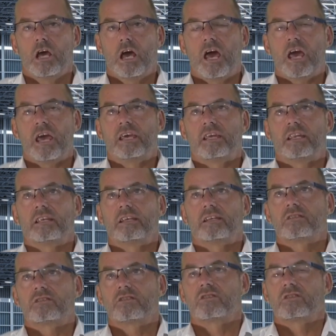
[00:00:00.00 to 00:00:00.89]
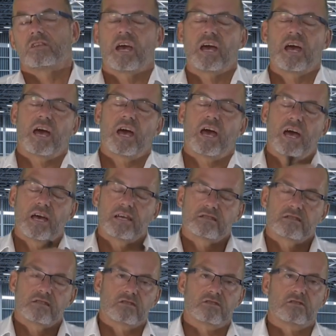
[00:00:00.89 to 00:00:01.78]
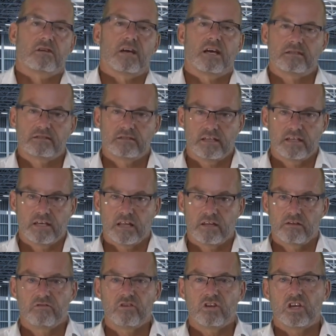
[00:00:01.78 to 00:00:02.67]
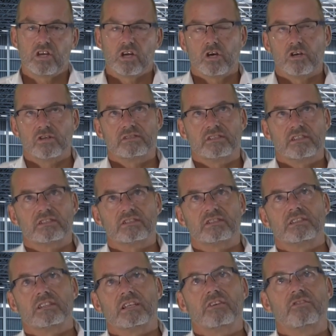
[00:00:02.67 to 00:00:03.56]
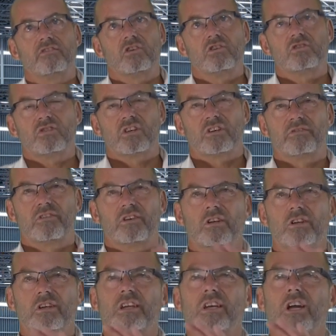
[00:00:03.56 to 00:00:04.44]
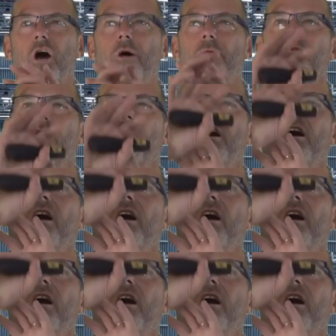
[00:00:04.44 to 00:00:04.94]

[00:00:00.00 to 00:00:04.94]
It is, as discussed in other videos, it's if you sort of feel, you know,